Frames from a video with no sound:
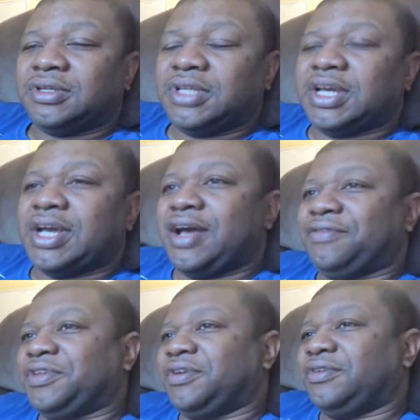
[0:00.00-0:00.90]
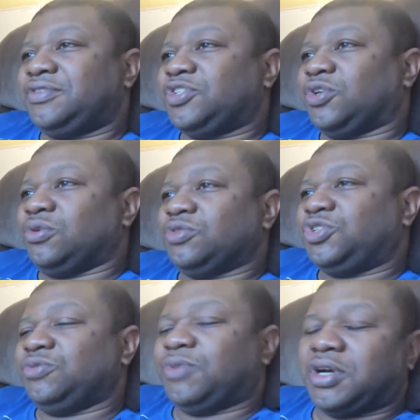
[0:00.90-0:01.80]
Yeah, after Joel
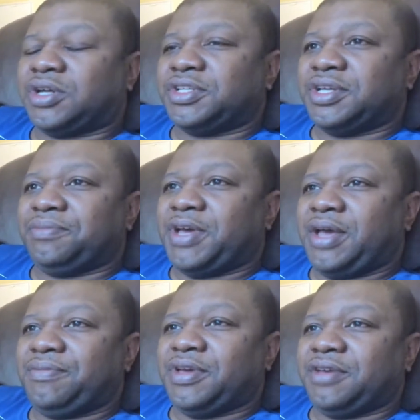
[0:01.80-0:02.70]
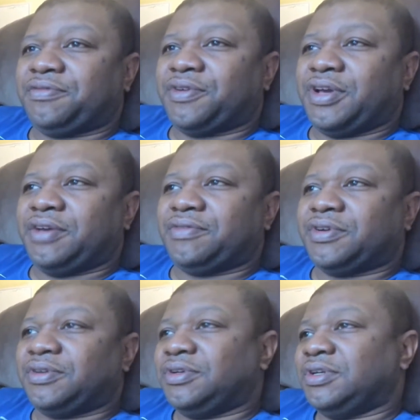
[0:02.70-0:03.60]
Schumacher did Batman
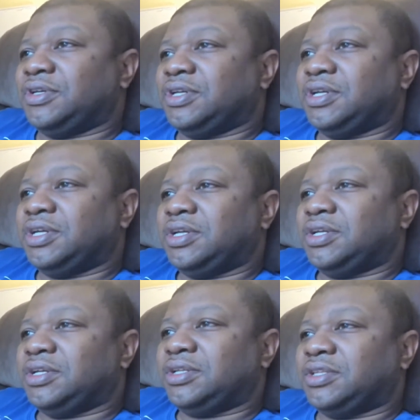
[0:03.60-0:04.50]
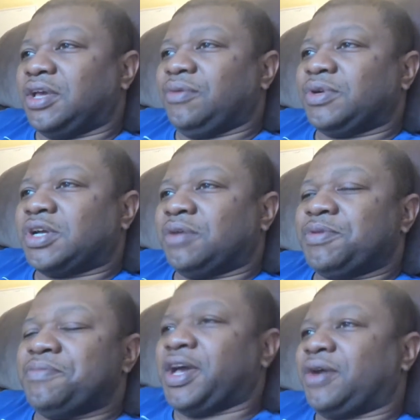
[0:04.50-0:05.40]
Forever, they were
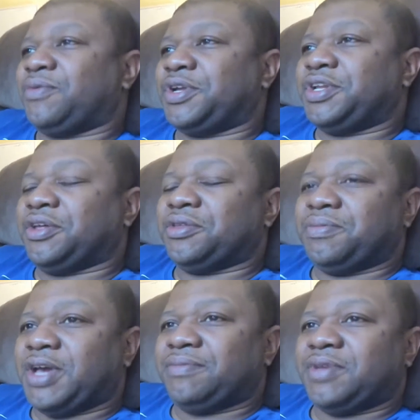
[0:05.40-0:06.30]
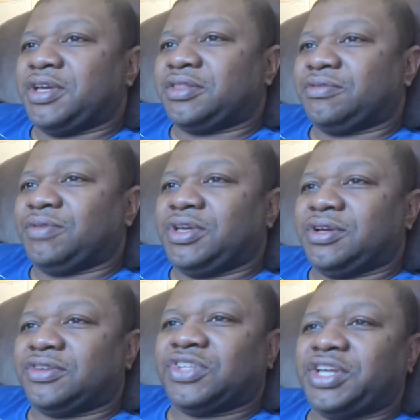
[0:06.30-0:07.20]
coming back with another Batman 3
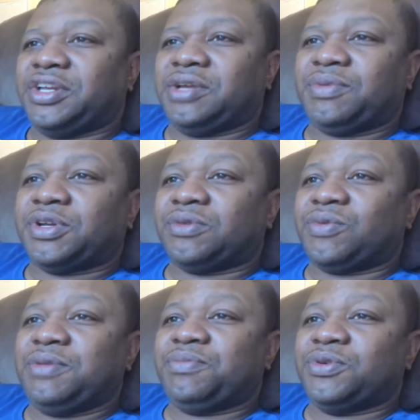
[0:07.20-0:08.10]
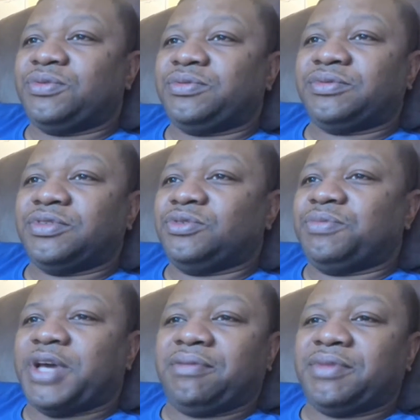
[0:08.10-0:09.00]
years later. They were going to reboot, new
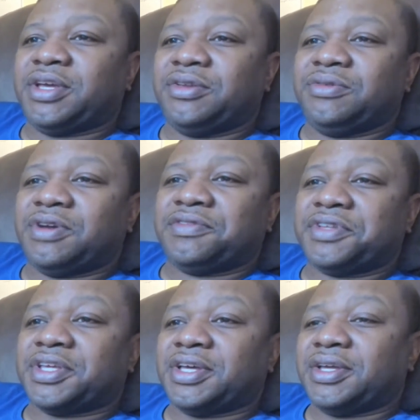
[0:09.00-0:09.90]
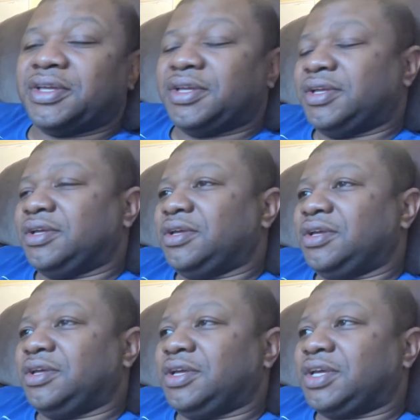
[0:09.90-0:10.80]
Batman, new everything.
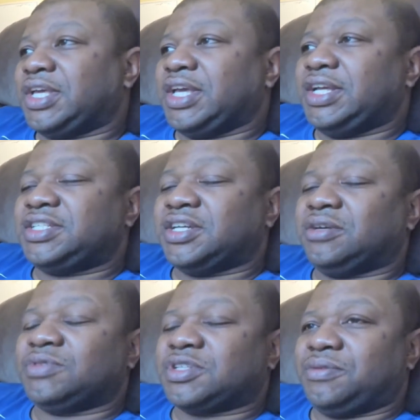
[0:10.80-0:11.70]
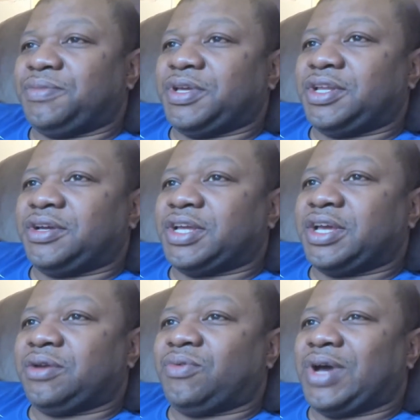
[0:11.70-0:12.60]
King Tut was going to be in there. They
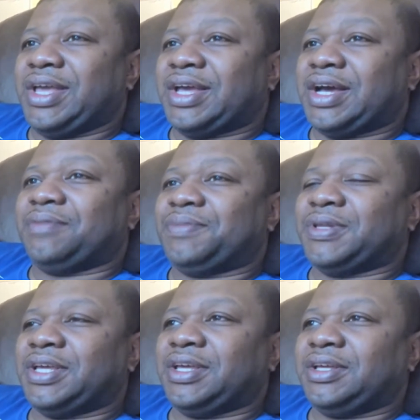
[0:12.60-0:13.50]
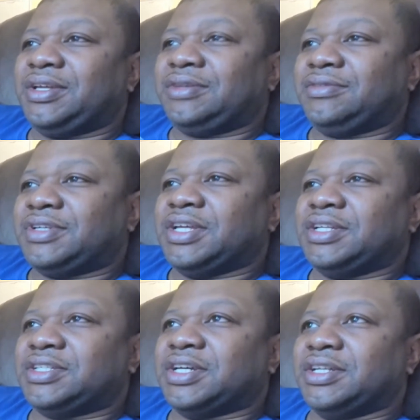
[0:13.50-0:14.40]
had a white guy playing
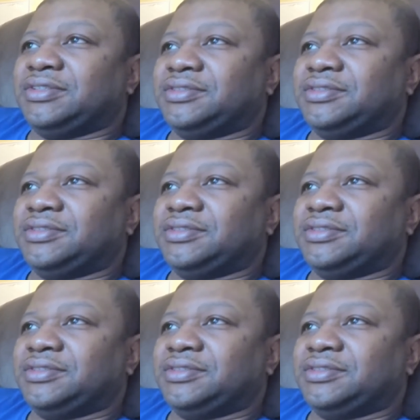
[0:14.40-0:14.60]
King Tut.